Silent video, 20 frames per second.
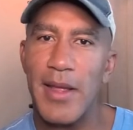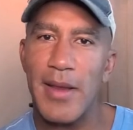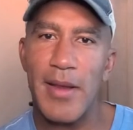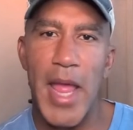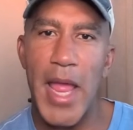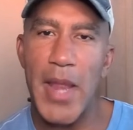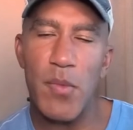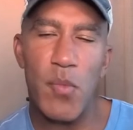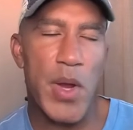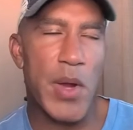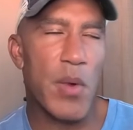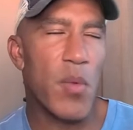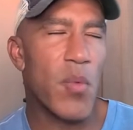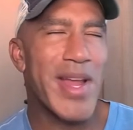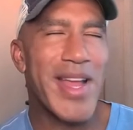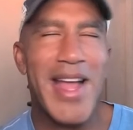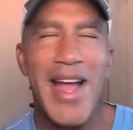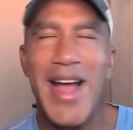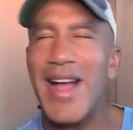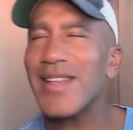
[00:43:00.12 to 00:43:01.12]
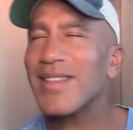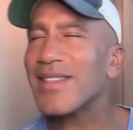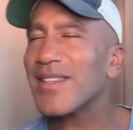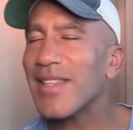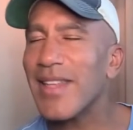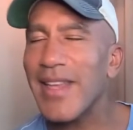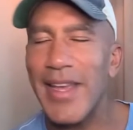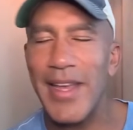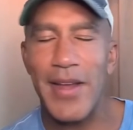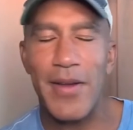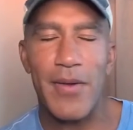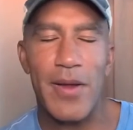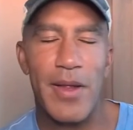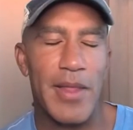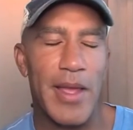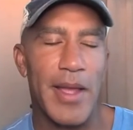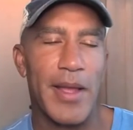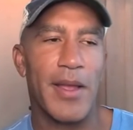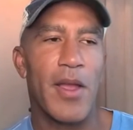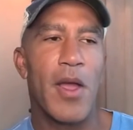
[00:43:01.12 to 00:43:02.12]
data. And, and we, we constantly hear
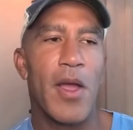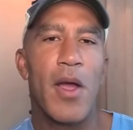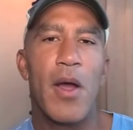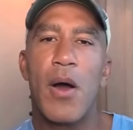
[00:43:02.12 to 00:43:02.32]
it like,